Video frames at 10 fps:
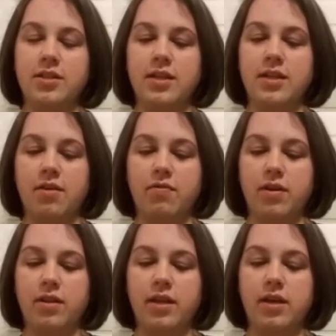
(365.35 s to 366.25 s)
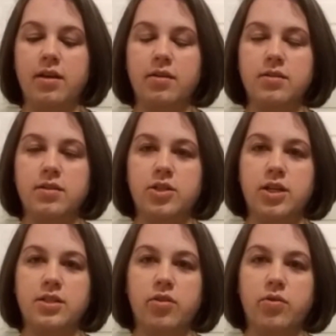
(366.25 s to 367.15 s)
I definitely
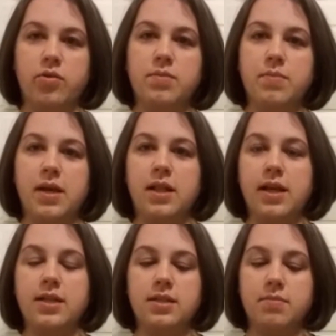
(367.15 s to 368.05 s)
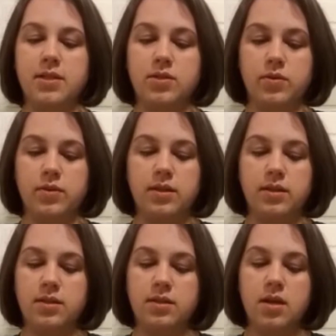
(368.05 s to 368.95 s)
suggest all those to my clients and my
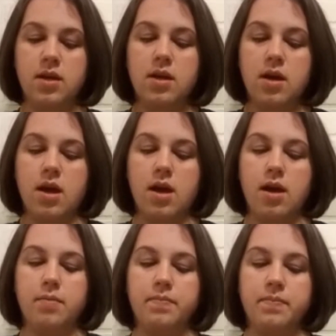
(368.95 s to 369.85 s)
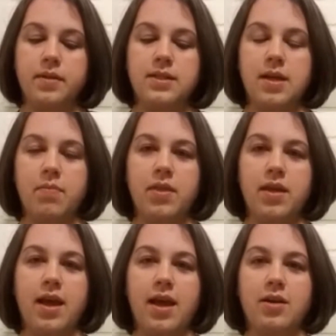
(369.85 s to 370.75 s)
students.
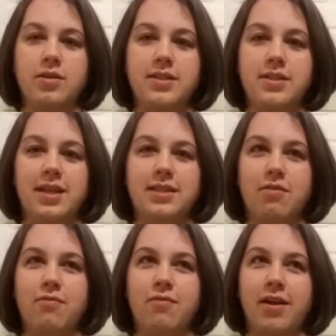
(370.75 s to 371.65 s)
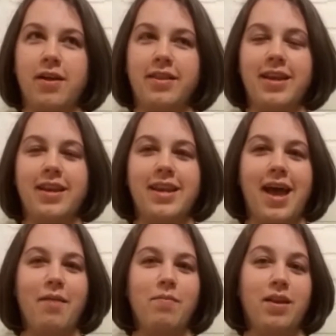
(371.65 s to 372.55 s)
Something else that's fun that
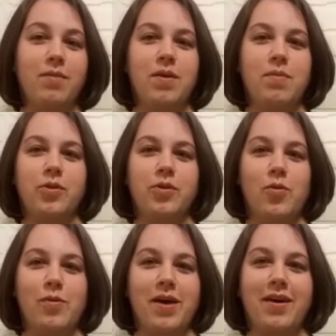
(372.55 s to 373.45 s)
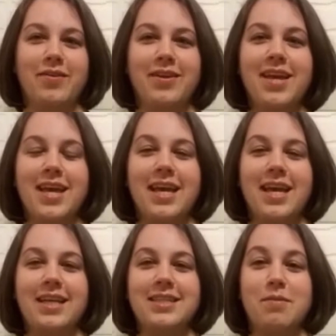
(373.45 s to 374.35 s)
not many people know about
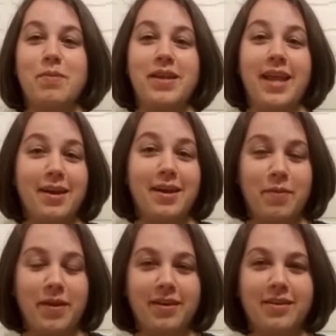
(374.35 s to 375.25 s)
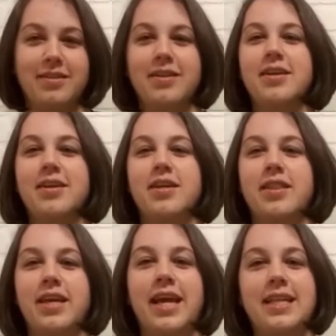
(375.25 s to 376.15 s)
is banana peel.
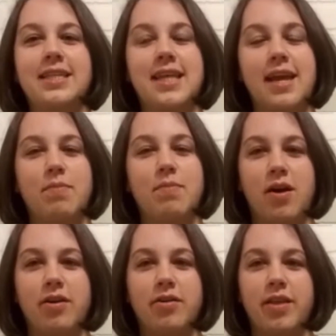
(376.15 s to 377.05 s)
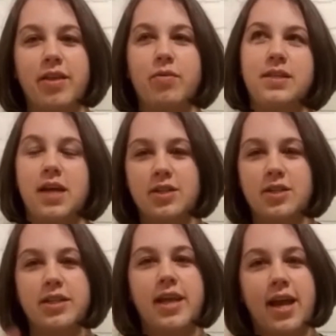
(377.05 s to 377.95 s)
The inside part that would be
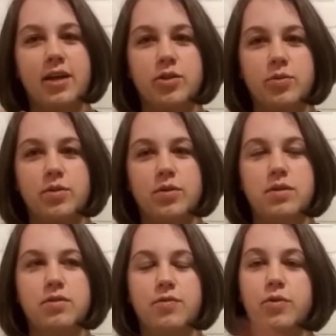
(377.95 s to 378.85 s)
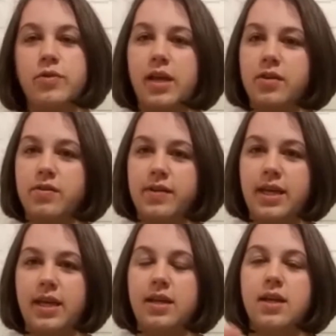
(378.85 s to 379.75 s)
touching the actual fruit that you
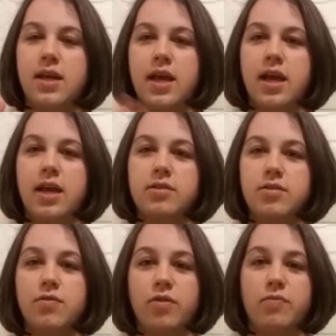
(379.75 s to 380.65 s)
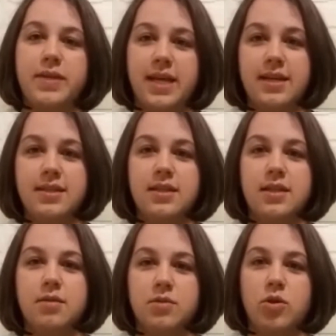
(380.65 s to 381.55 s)
eat is full of
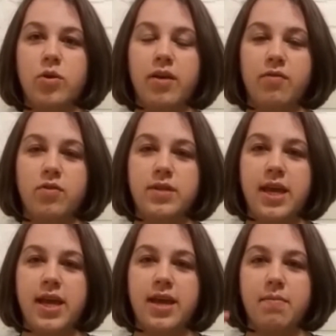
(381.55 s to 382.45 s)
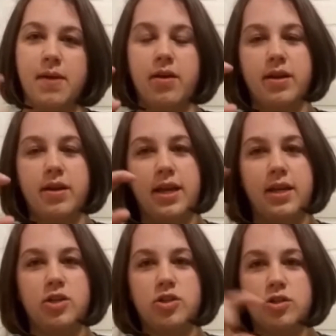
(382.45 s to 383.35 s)
potassium. So if you take about an
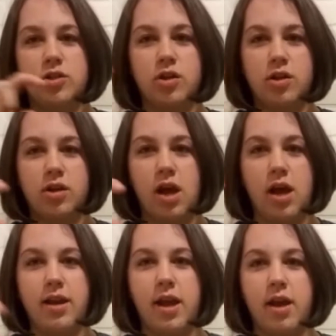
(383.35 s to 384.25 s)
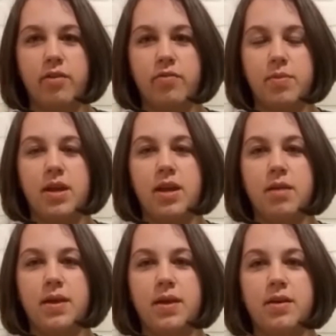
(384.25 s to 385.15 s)
inch cut out of the banana
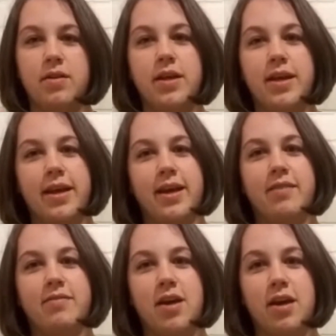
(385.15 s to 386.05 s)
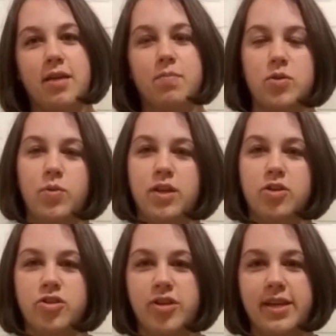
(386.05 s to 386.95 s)
peel and kind of tuck it between your
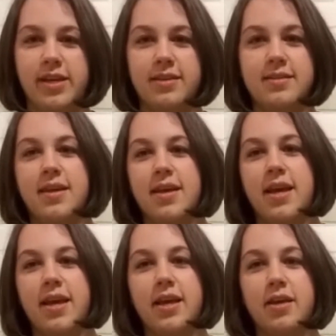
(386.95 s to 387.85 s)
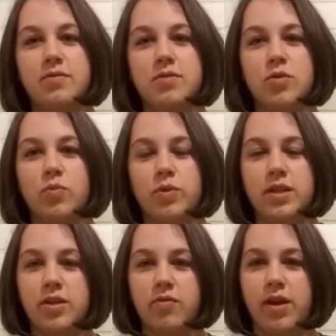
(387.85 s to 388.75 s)
cheeks, it gives
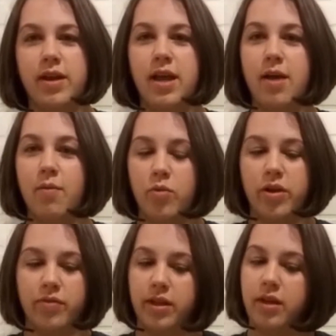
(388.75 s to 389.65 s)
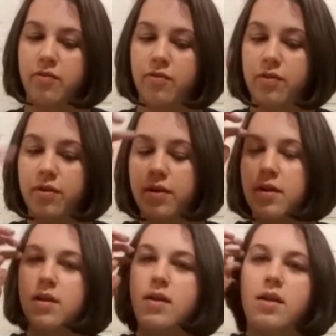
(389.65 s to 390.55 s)
really great hemorrhoid relief.
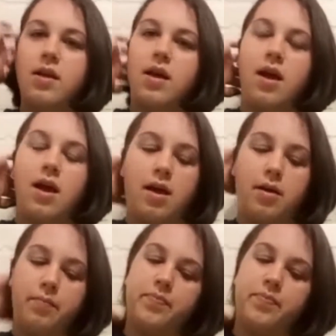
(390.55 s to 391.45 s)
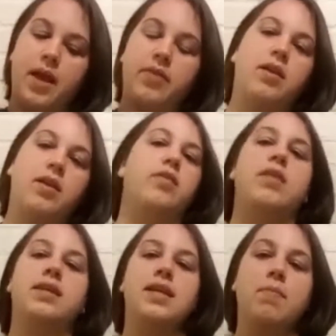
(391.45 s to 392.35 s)
And then
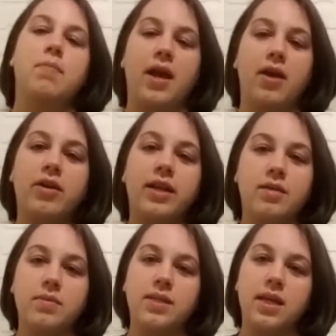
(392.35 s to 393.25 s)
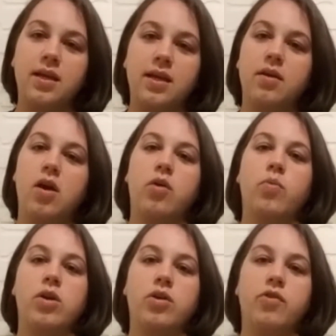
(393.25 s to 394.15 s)
things like perineum tea are
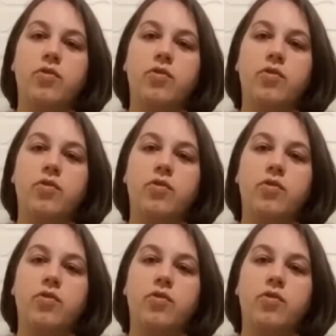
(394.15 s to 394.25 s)
wonderful.